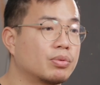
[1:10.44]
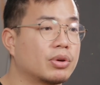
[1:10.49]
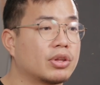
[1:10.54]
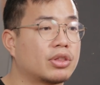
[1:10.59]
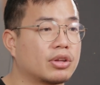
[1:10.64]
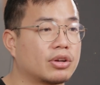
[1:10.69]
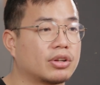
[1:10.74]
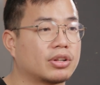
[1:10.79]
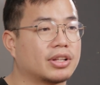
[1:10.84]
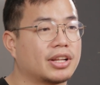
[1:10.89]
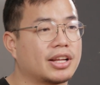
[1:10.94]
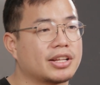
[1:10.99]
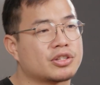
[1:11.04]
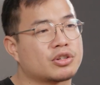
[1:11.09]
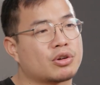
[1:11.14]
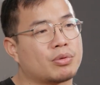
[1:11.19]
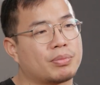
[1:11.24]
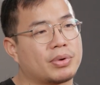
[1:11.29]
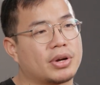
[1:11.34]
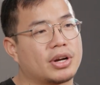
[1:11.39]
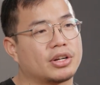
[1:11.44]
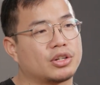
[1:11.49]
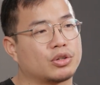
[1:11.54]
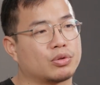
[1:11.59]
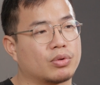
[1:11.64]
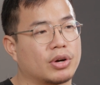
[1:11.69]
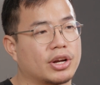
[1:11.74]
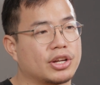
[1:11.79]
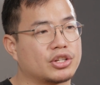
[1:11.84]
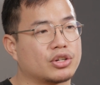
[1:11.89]
we thought, let's compare the
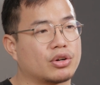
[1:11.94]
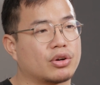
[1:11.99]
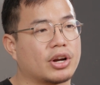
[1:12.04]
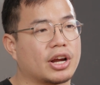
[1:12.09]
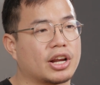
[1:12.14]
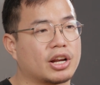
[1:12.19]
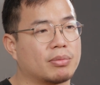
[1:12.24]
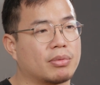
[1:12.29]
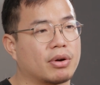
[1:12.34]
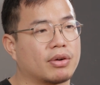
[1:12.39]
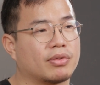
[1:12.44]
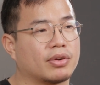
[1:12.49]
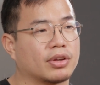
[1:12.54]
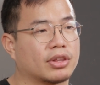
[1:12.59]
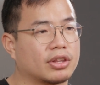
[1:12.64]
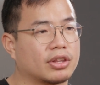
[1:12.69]
Greyjoy Anamorphic